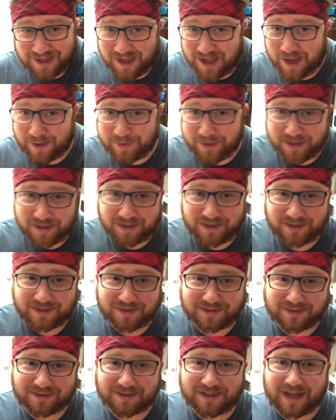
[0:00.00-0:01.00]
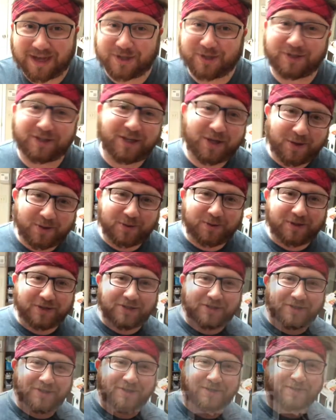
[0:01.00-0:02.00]
I'm gonna actually go do
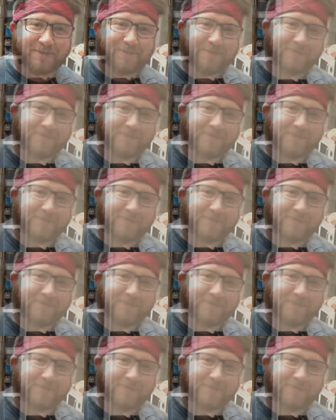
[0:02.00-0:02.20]
dishes.